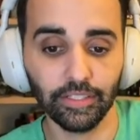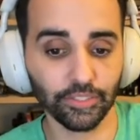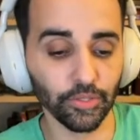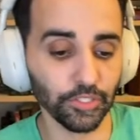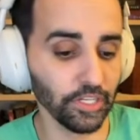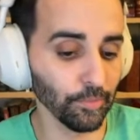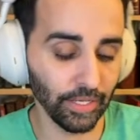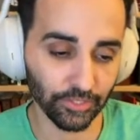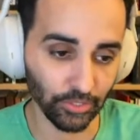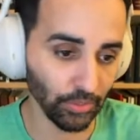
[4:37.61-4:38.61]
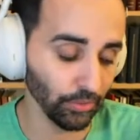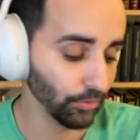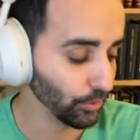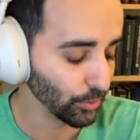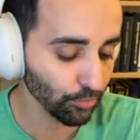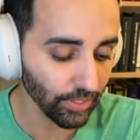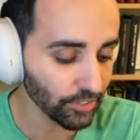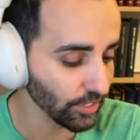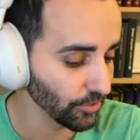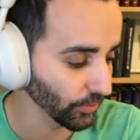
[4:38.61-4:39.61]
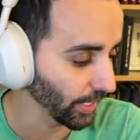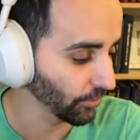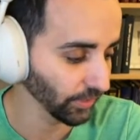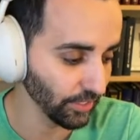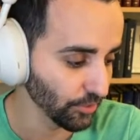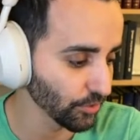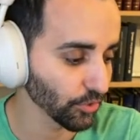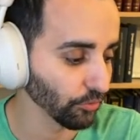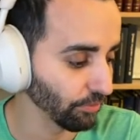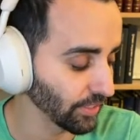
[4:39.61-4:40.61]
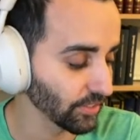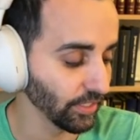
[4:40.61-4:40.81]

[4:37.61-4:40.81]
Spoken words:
So the GM has to do spreadsheets or calculations or fix